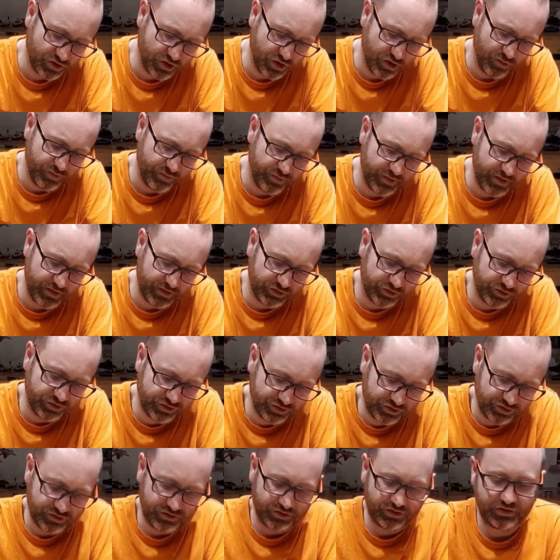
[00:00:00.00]
top. That
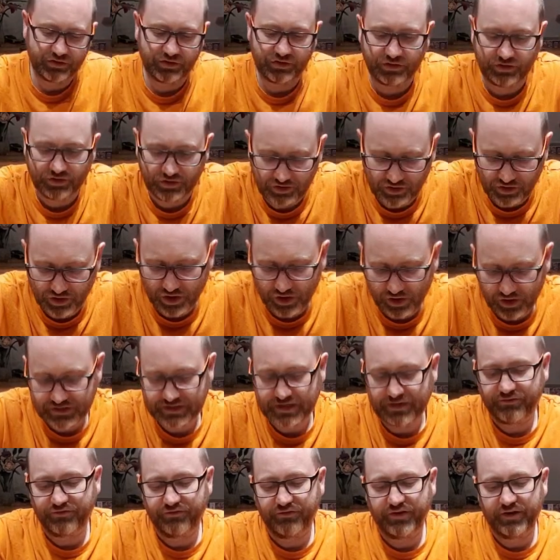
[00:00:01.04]
just locks
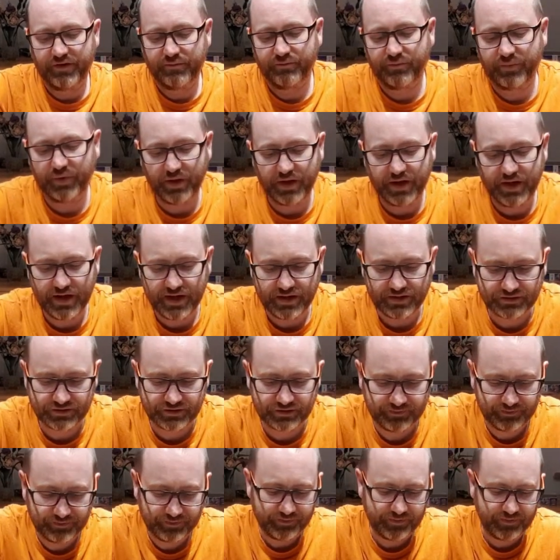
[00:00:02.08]
everything in place.
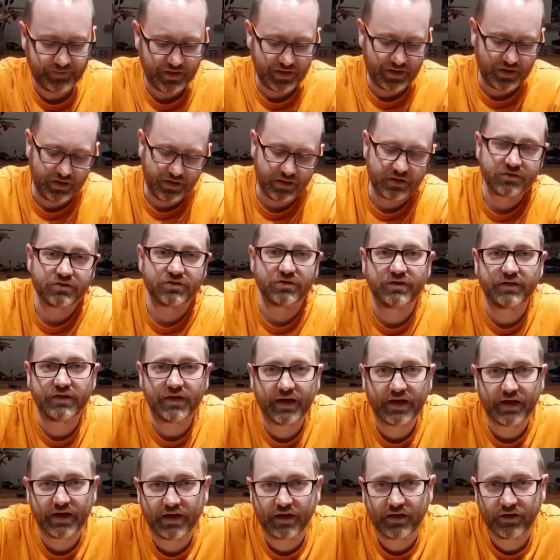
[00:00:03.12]
So you
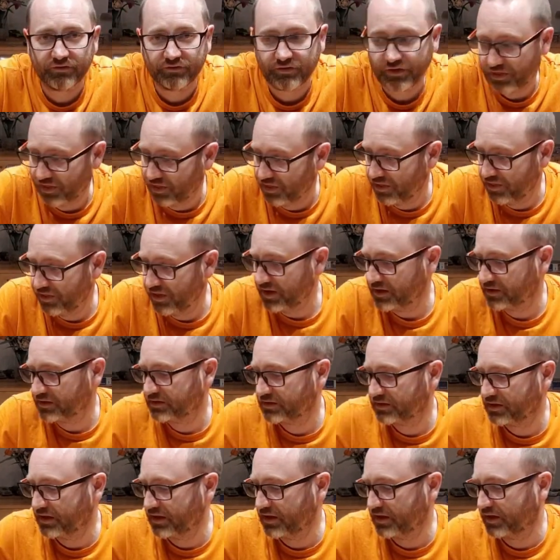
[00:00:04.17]
have
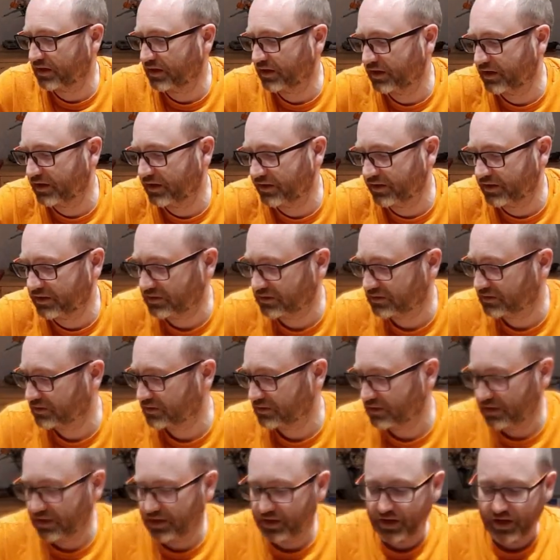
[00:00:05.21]
this here like
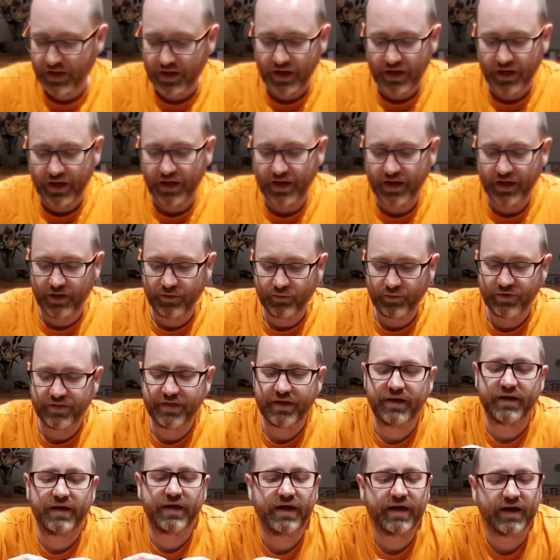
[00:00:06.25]
this. We
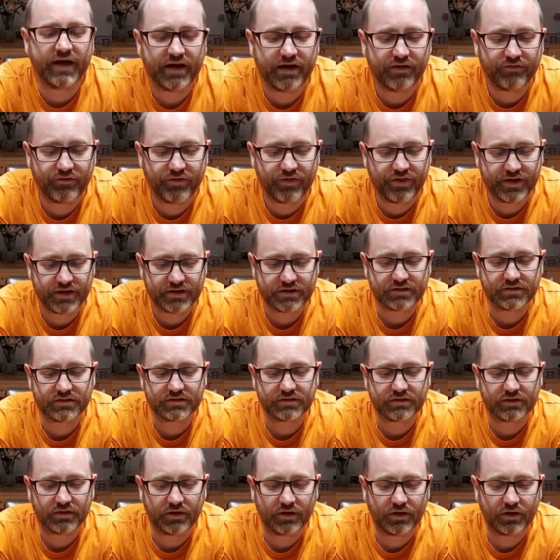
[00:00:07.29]
then have this